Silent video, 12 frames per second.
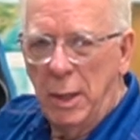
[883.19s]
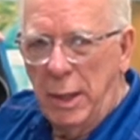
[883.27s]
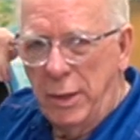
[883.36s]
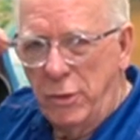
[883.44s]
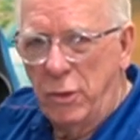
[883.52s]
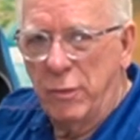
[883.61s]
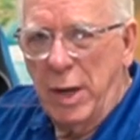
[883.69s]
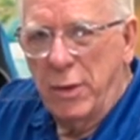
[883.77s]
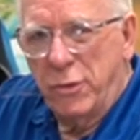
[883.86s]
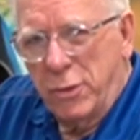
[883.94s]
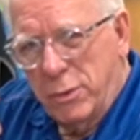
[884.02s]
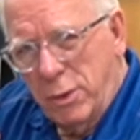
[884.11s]
and you've
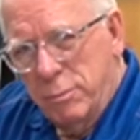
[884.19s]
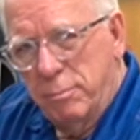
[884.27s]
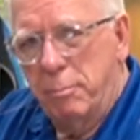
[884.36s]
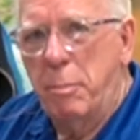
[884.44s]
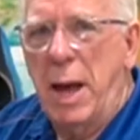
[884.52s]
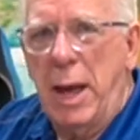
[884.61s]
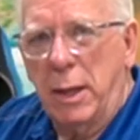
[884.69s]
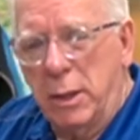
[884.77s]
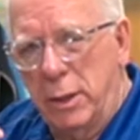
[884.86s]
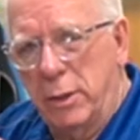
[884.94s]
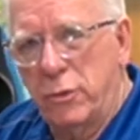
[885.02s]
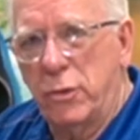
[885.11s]
got your back
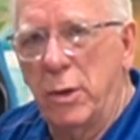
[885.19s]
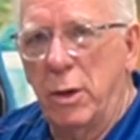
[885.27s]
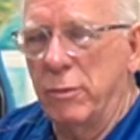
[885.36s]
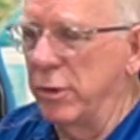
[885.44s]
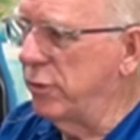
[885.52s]
hunched over,